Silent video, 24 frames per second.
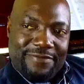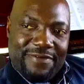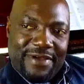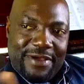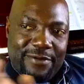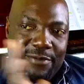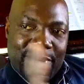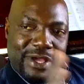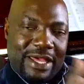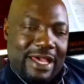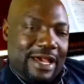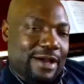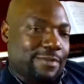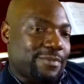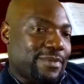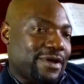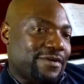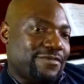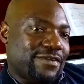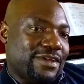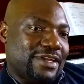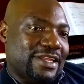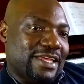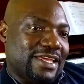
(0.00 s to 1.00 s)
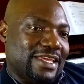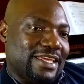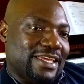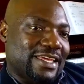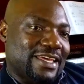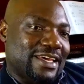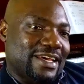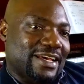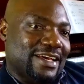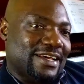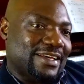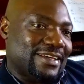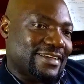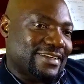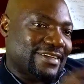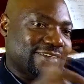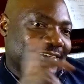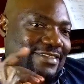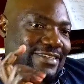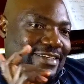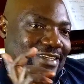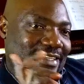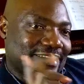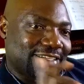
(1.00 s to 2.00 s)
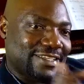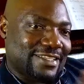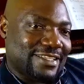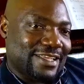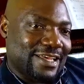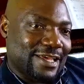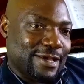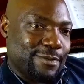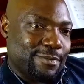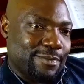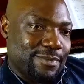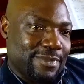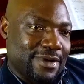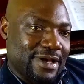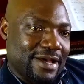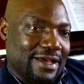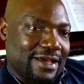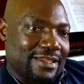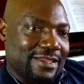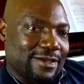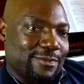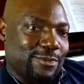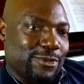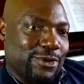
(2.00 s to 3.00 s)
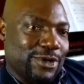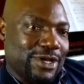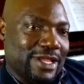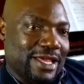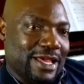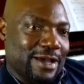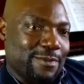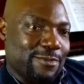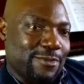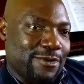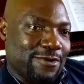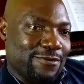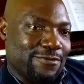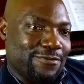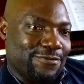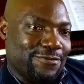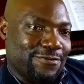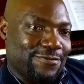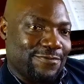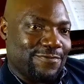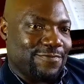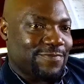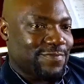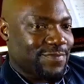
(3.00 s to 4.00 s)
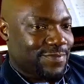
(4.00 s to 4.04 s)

I wake up every day here, 6 in the morning, I'm off.